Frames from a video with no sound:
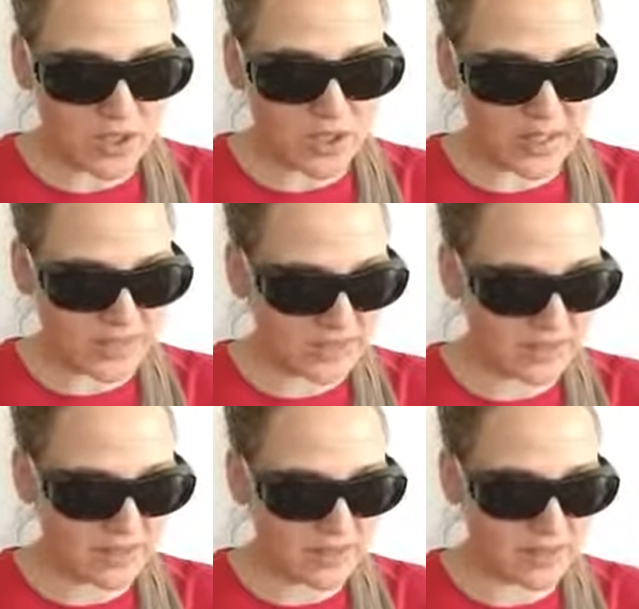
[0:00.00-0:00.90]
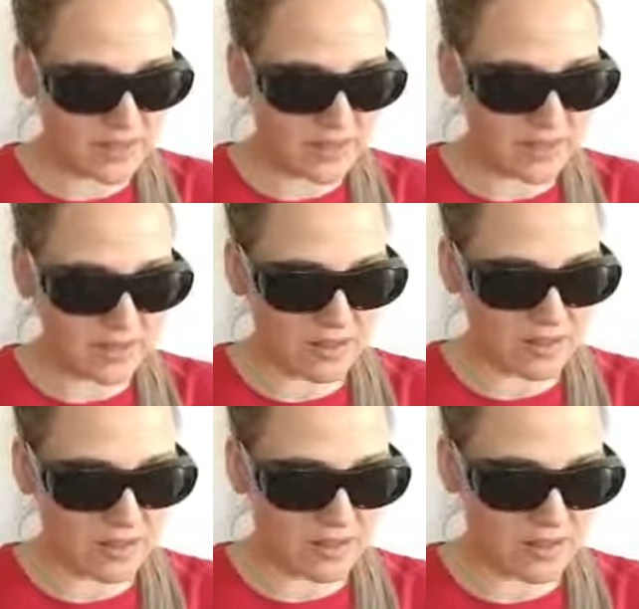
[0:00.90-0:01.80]
So I sent this
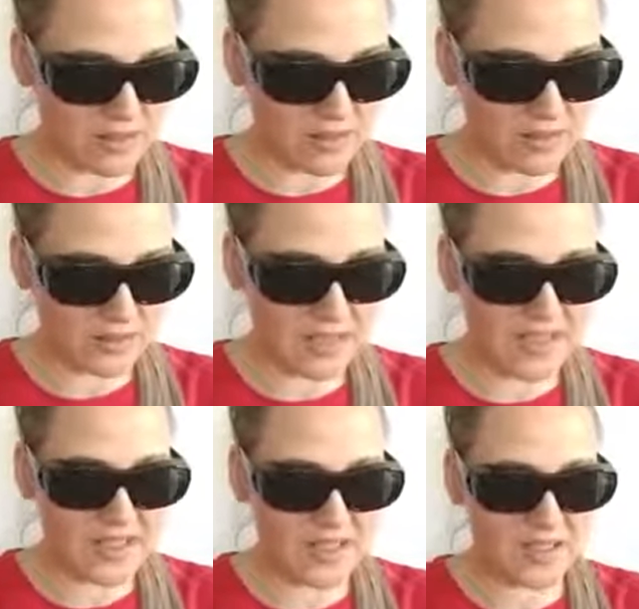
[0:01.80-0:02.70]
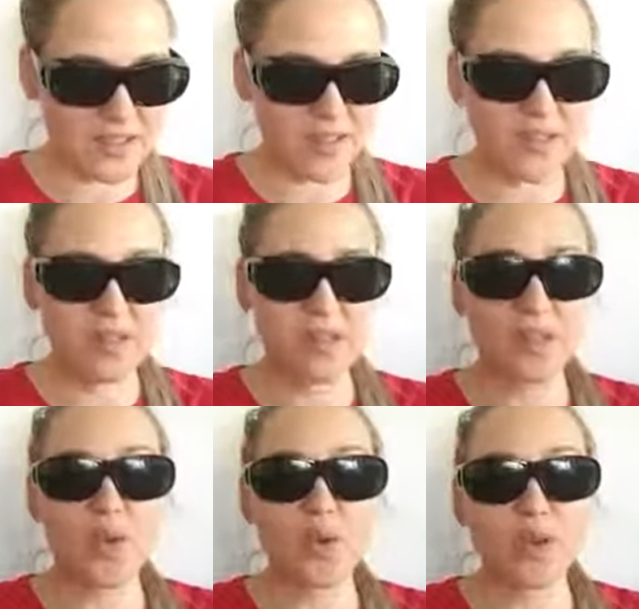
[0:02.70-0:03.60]
test,
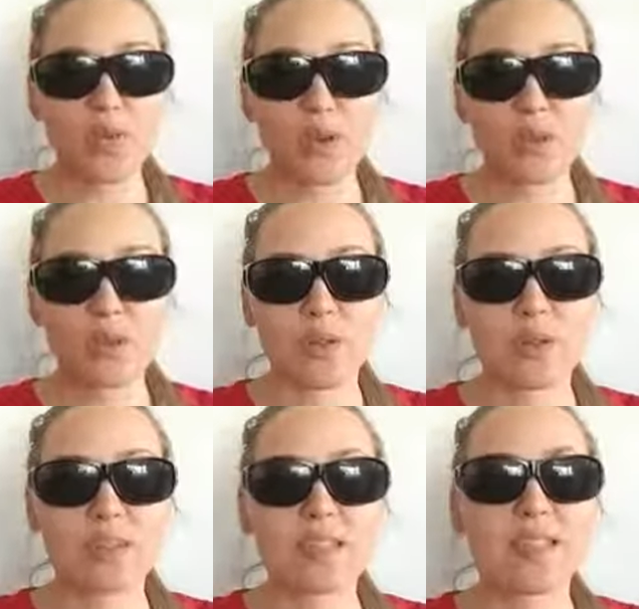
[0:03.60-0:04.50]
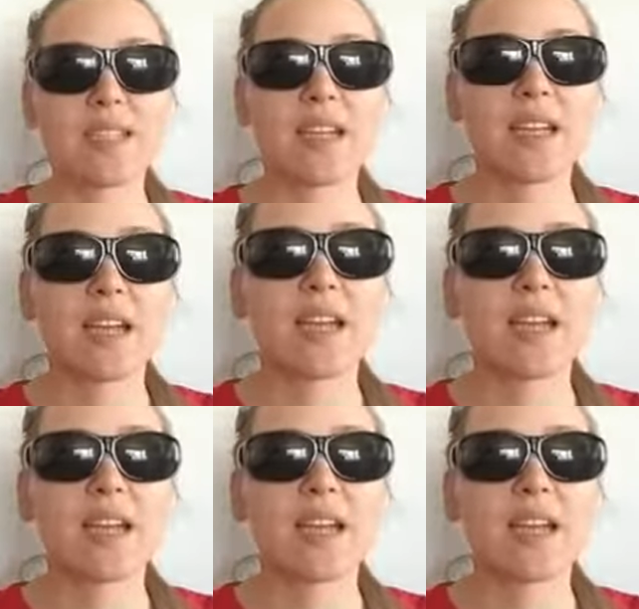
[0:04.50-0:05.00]
no response, obviously.